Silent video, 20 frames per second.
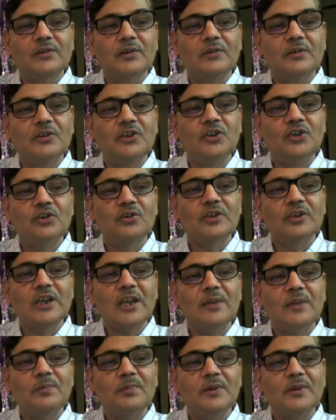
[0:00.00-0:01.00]

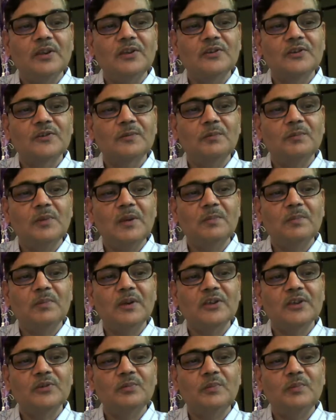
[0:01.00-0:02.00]
genotype is B
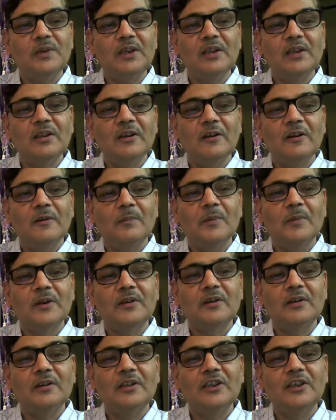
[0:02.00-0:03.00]
plus B, but
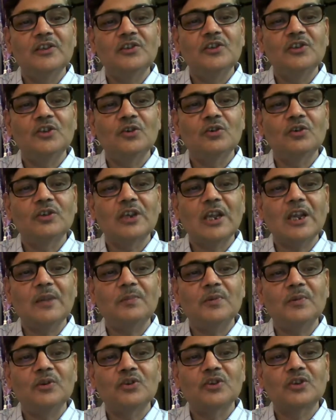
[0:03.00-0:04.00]
this genotype
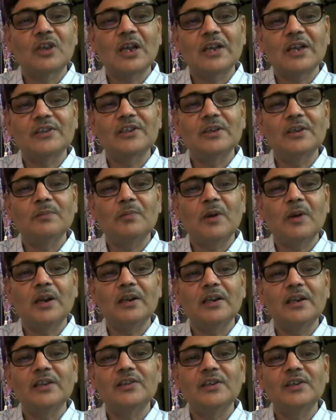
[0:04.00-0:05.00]
is causing
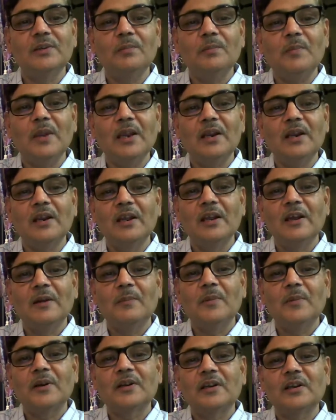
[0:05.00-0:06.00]
baldness in male,
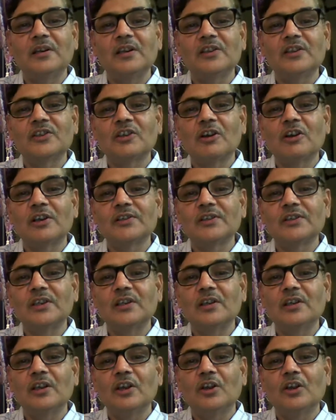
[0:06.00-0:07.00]
but it is causing
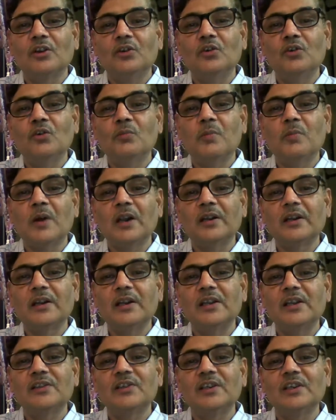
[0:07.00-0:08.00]
no
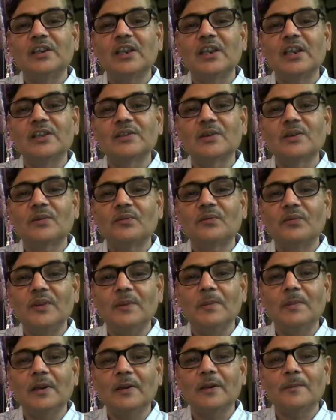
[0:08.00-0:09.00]
baldness in case of
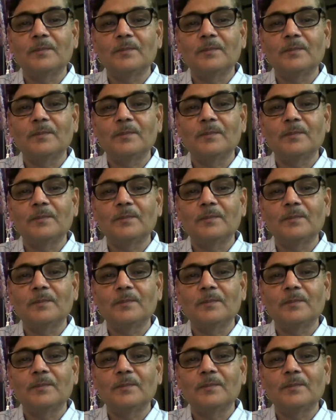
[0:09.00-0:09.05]
female.